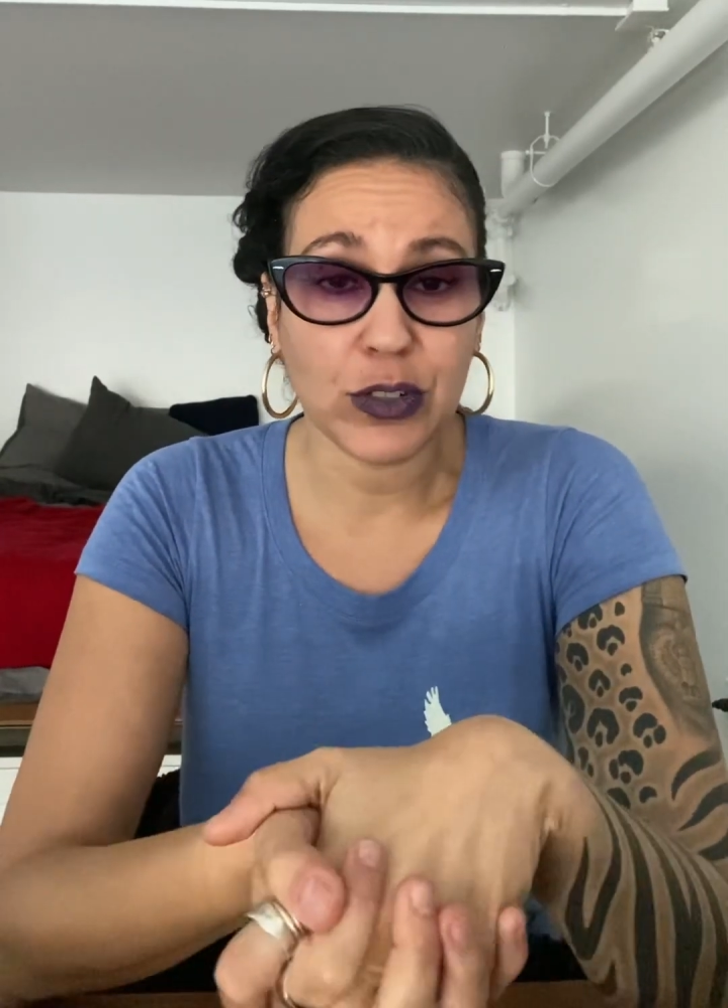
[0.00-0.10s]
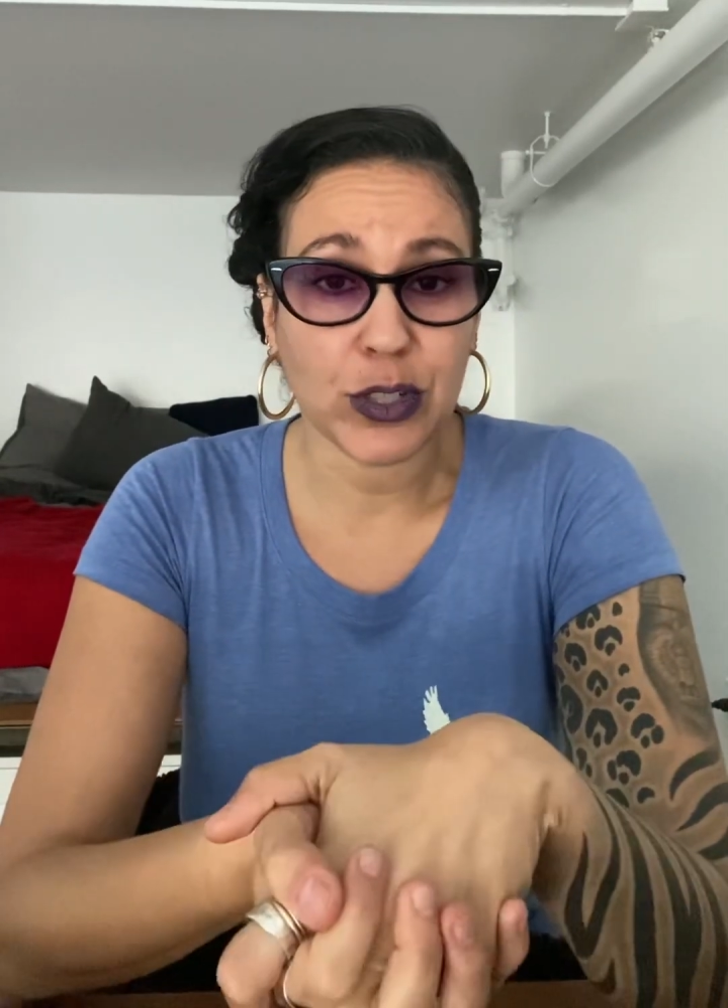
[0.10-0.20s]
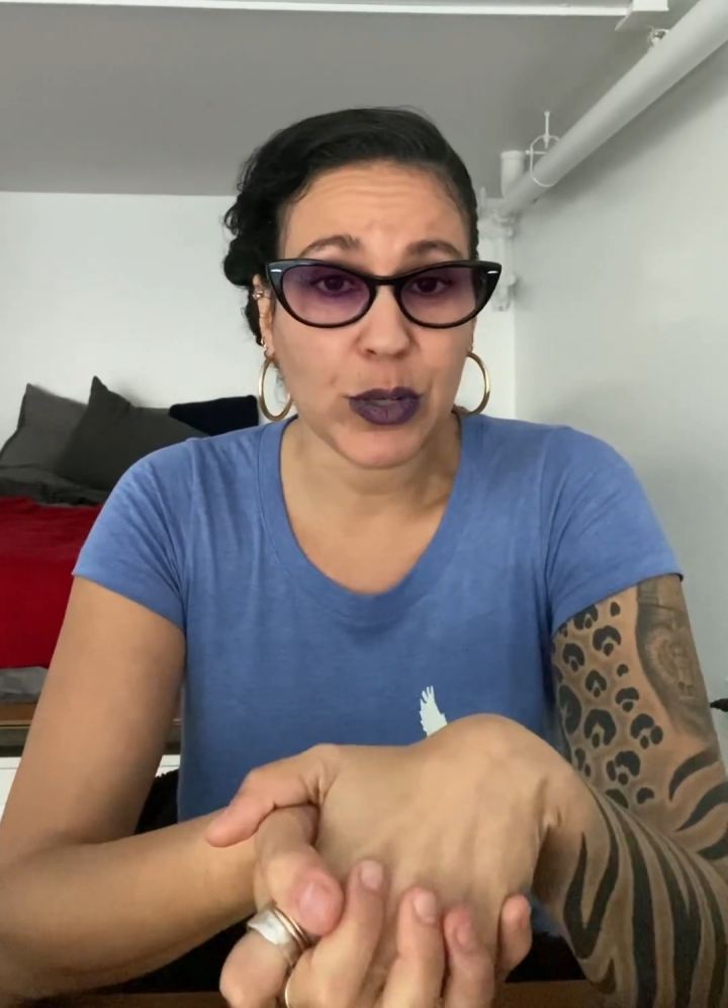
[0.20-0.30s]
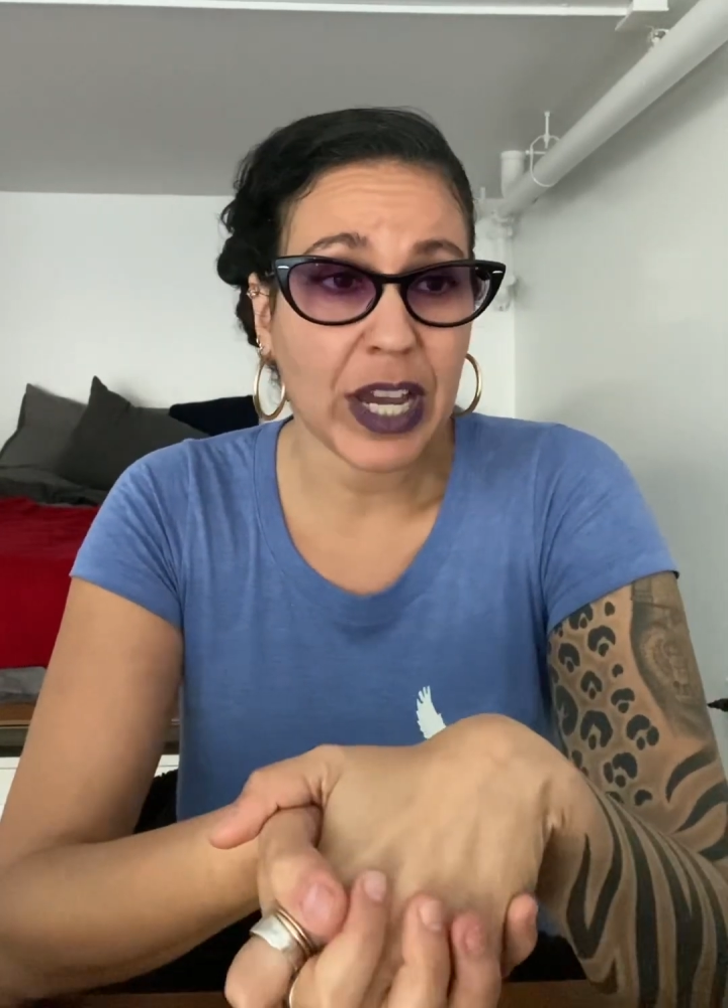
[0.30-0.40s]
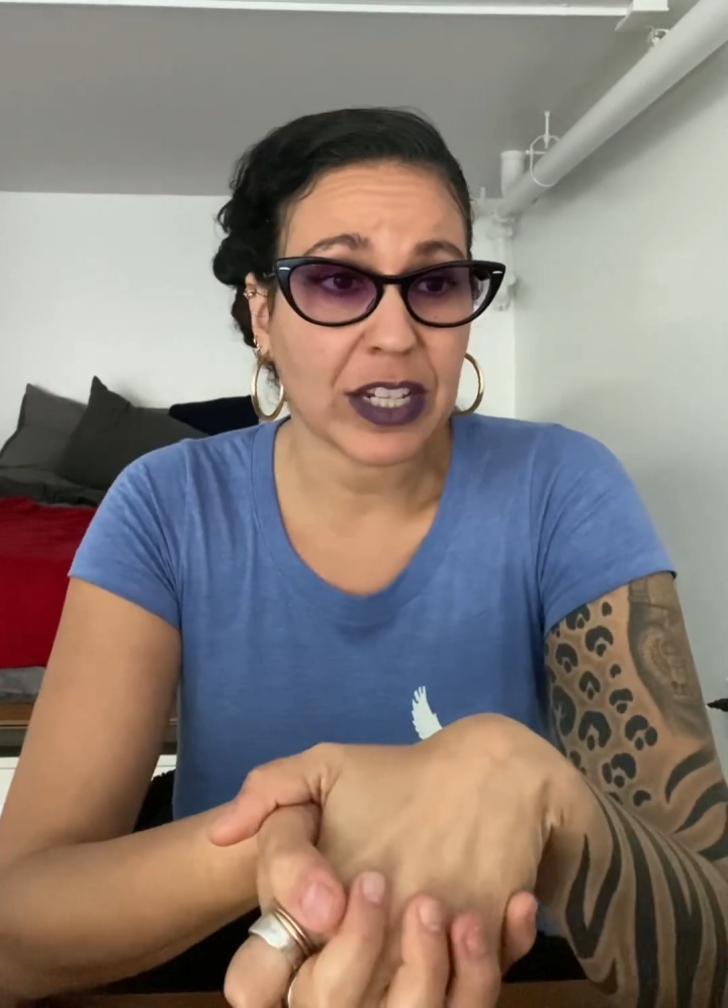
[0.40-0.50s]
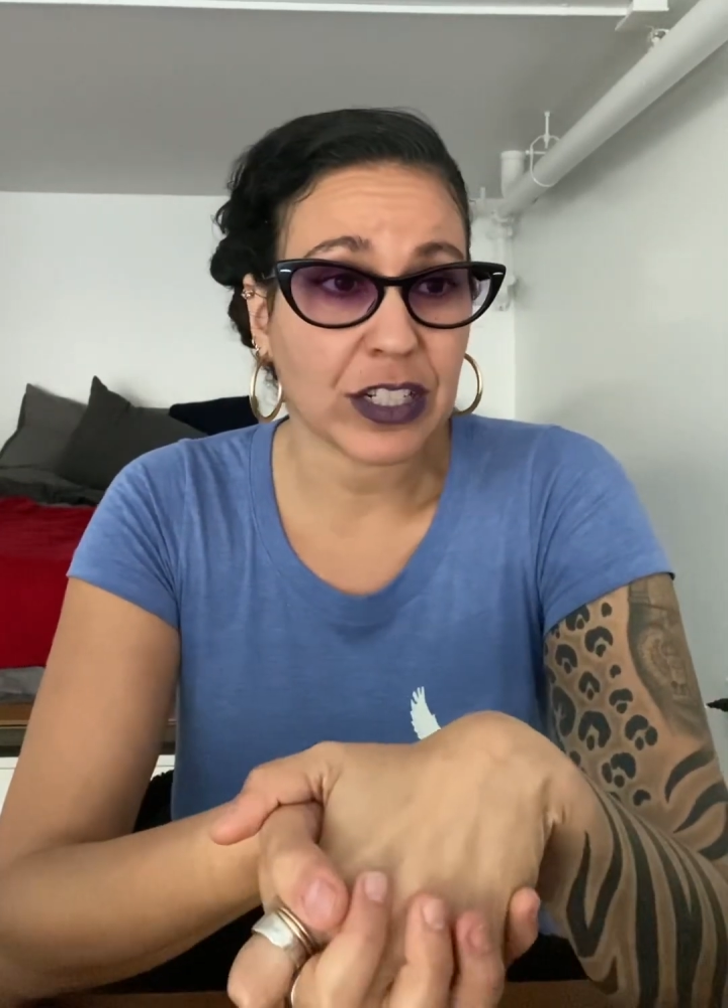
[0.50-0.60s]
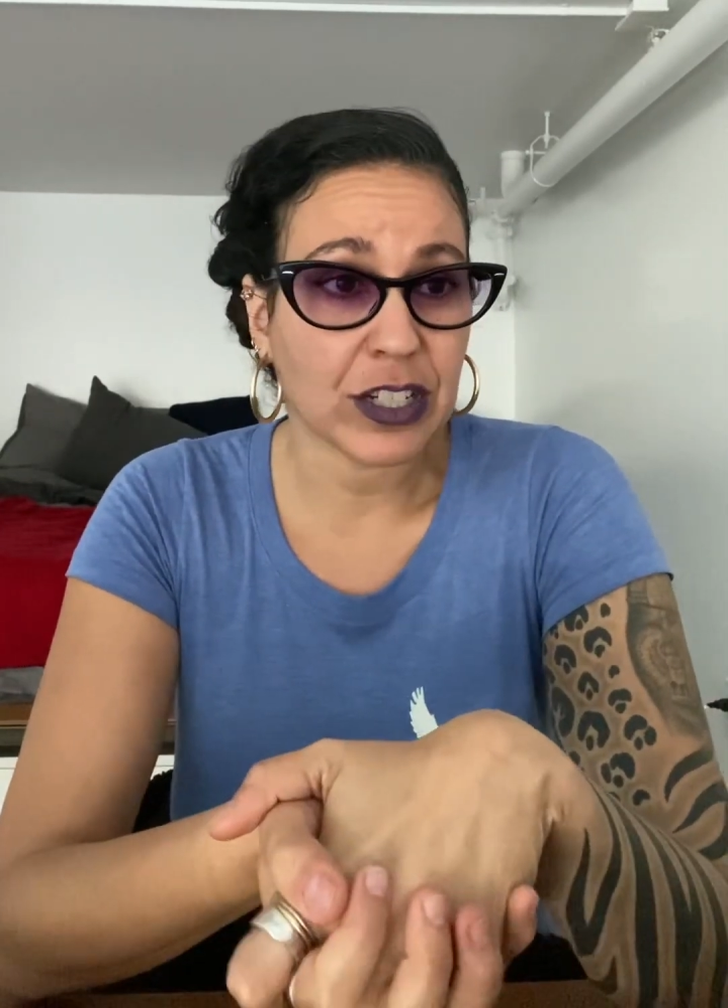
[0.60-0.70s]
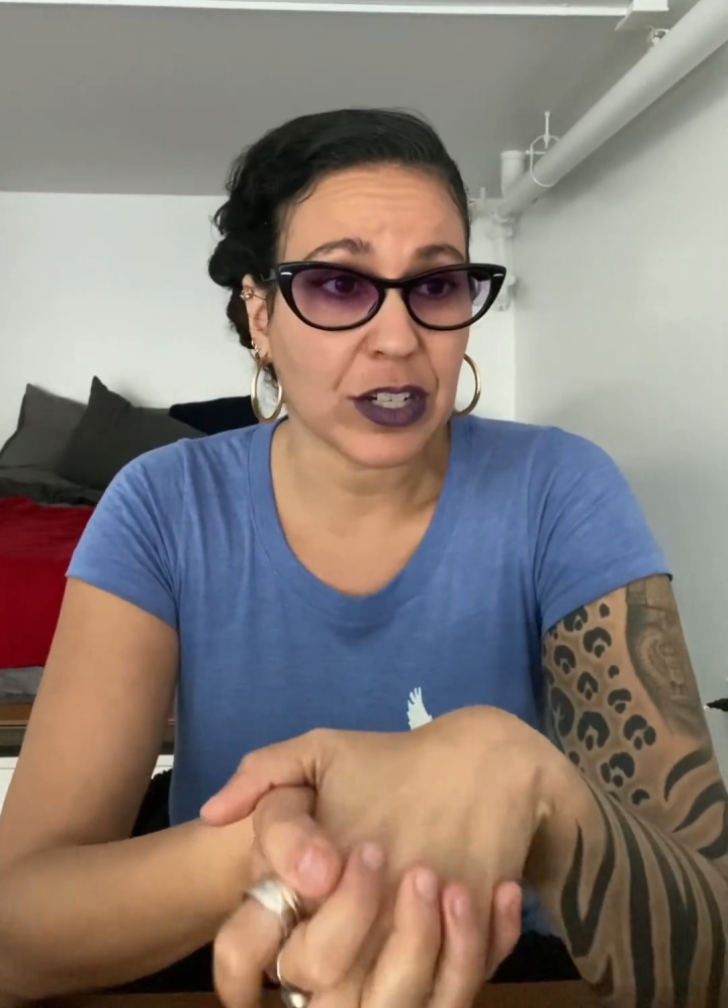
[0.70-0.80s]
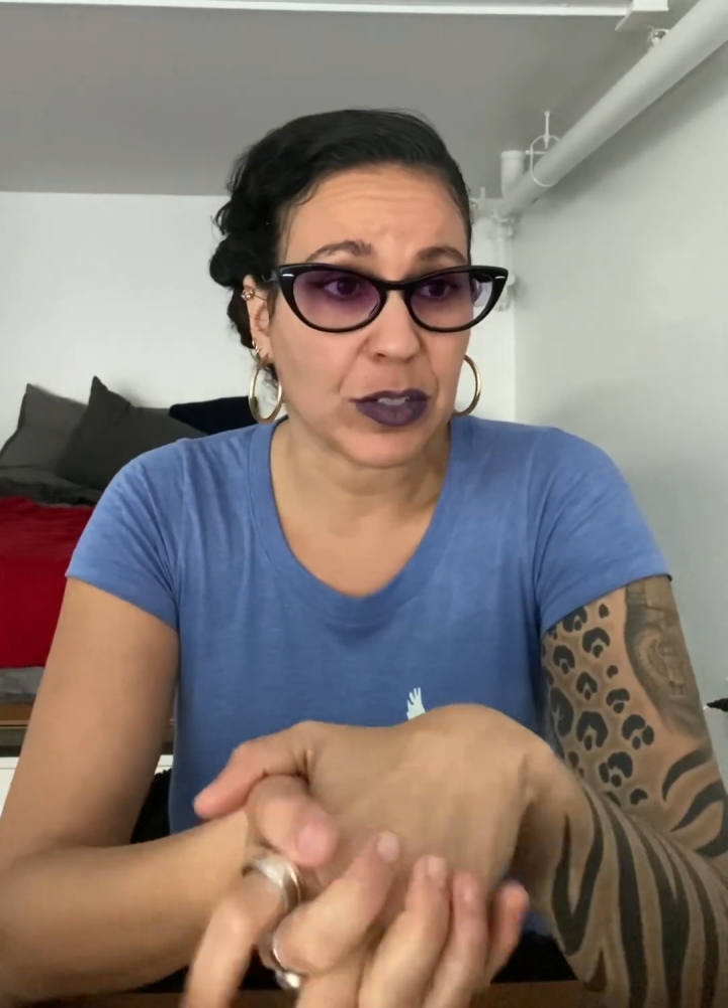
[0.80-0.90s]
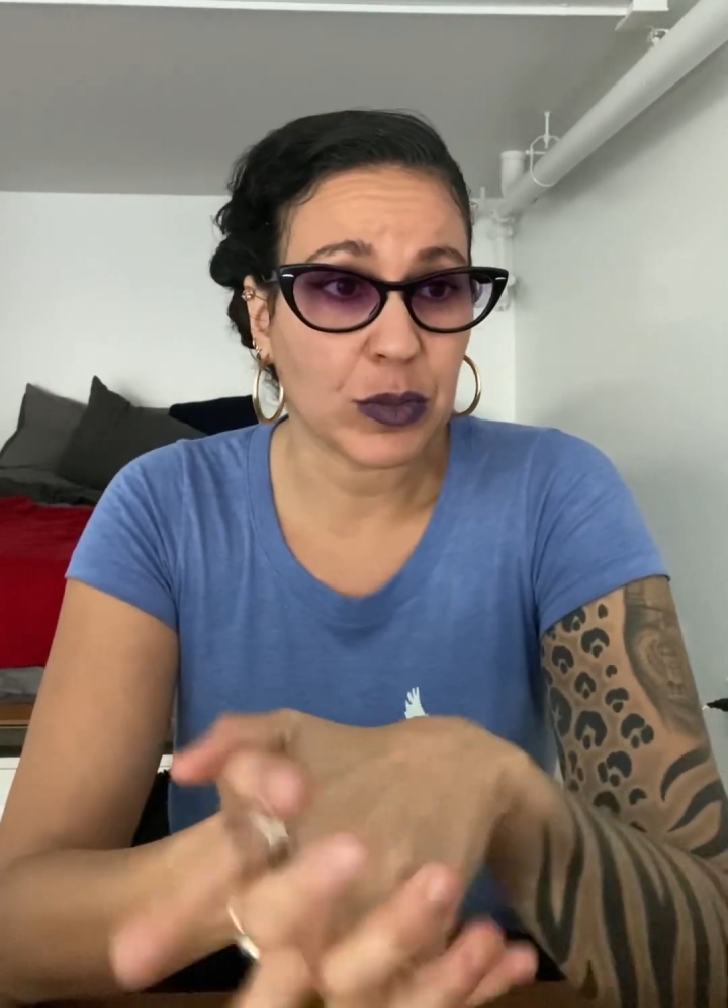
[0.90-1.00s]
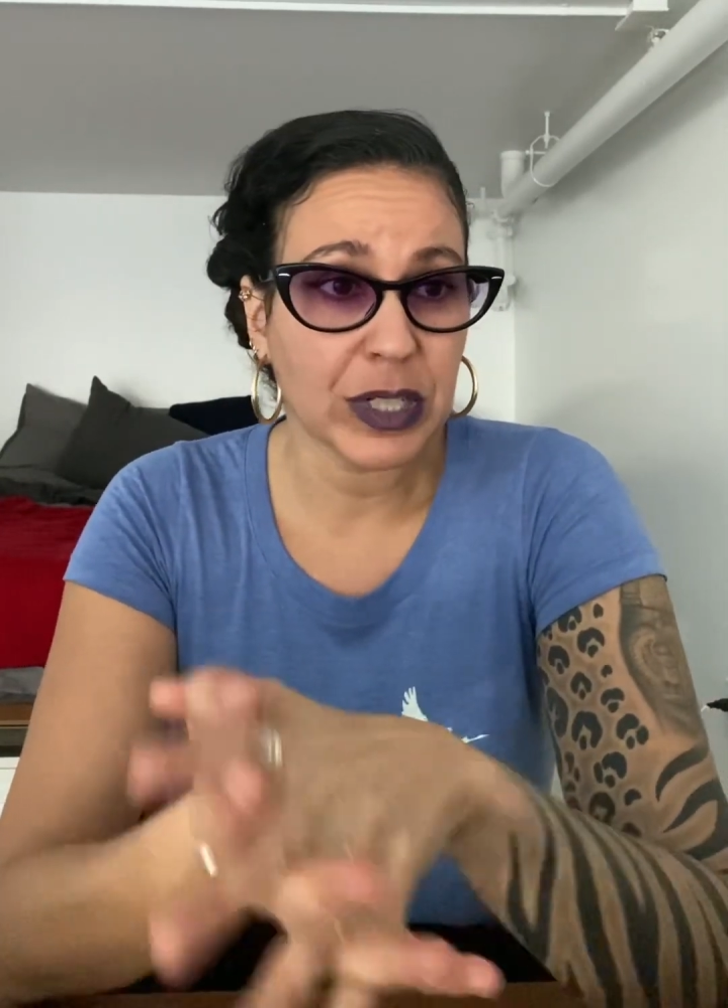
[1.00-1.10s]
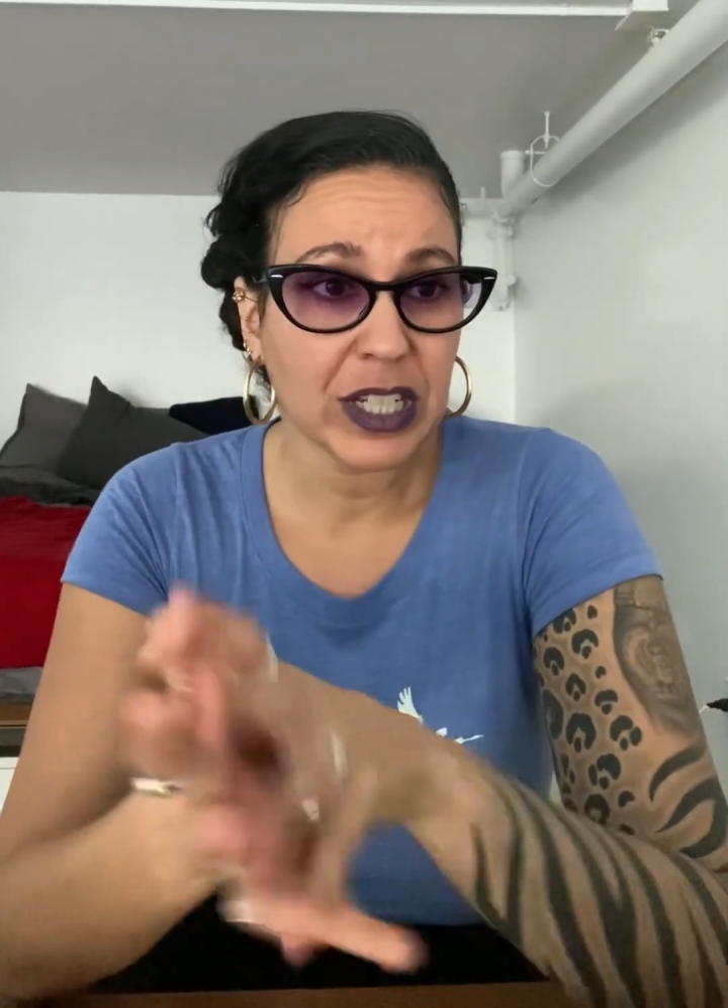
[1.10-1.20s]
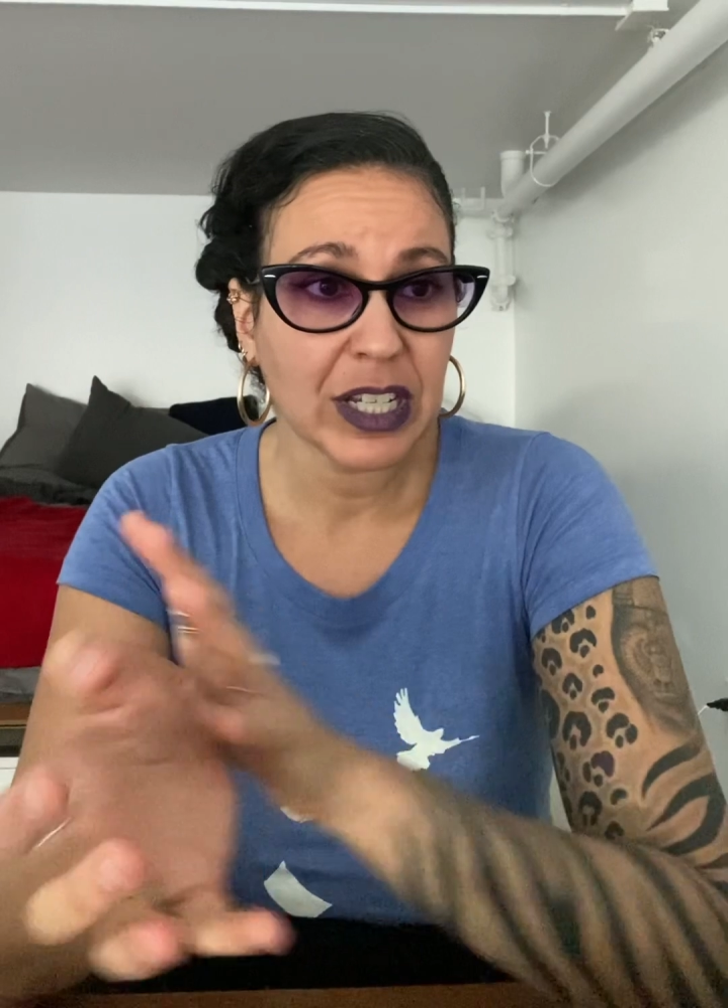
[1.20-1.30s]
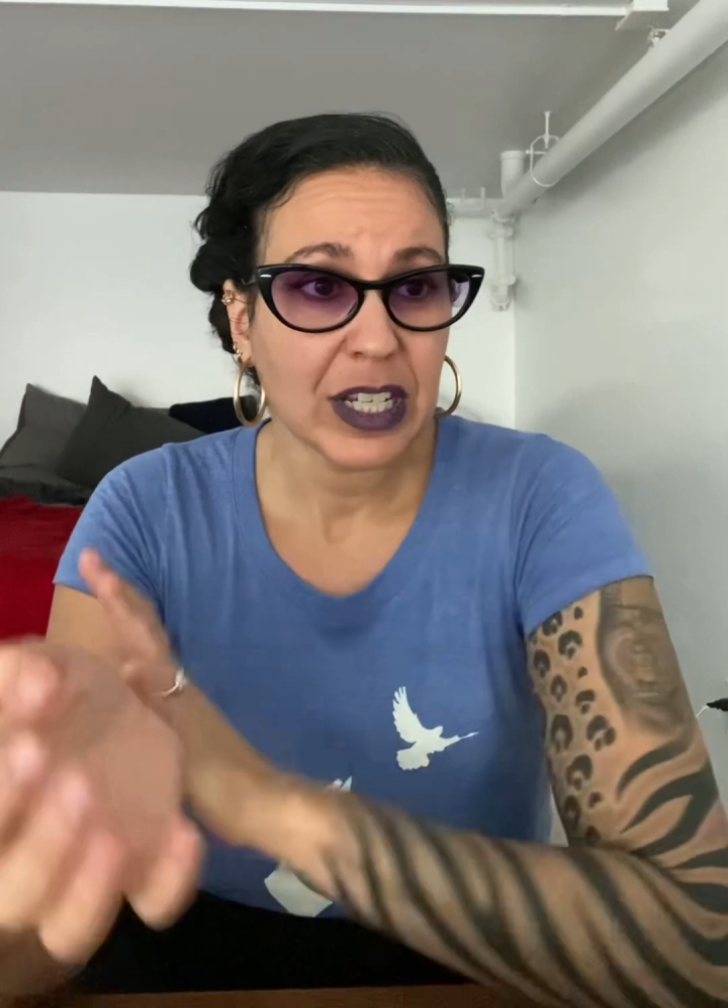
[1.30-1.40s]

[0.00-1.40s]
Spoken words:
you had to go.